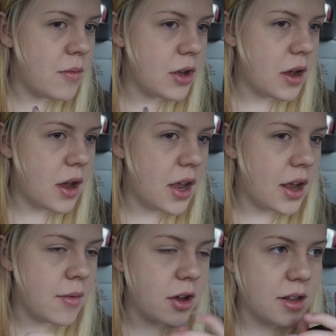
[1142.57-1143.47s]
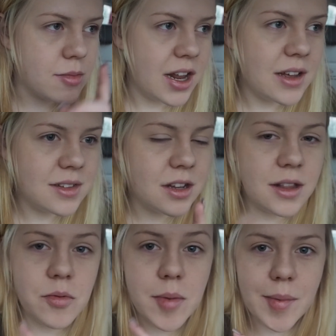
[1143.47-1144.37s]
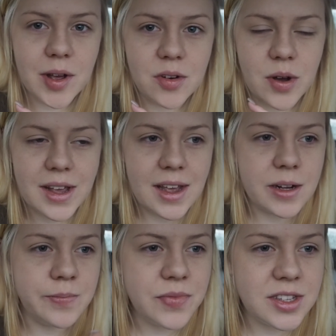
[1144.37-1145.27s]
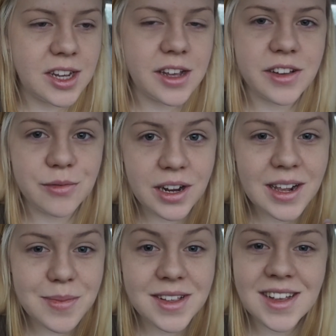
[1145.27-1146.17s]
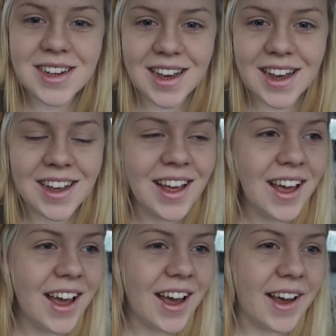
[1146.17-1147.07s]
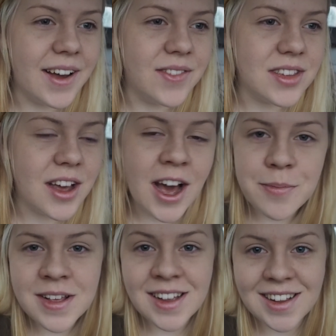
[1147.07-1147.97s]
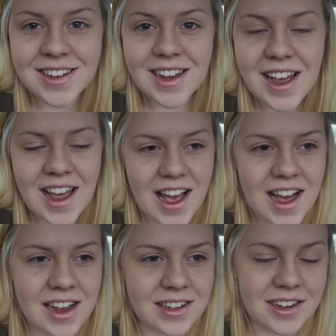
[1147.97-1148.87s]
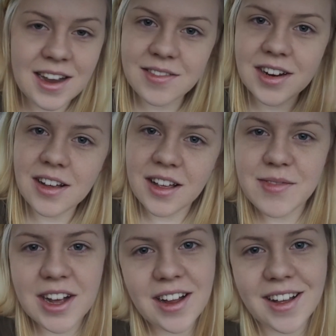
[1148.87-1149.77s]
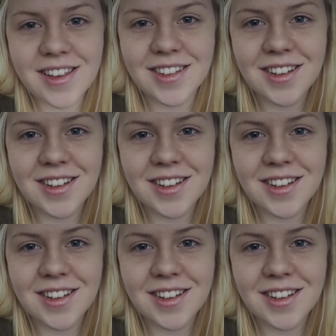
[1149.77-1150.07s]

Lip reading: I'm going to get my nails done, then we might be going to IKEA. So it's a really busy day. So happy Saturday, and I'm gonna go get my eyelashes